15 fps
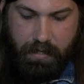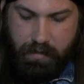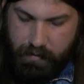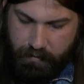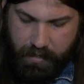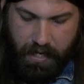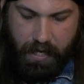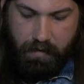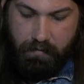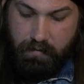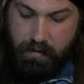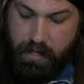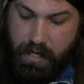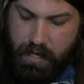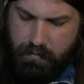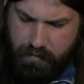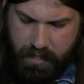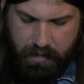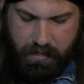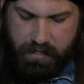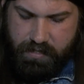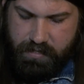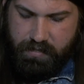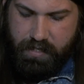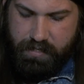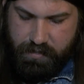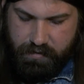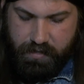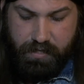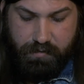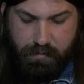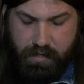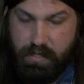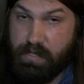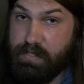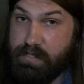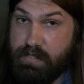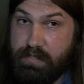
okay. Well, let's do this one. This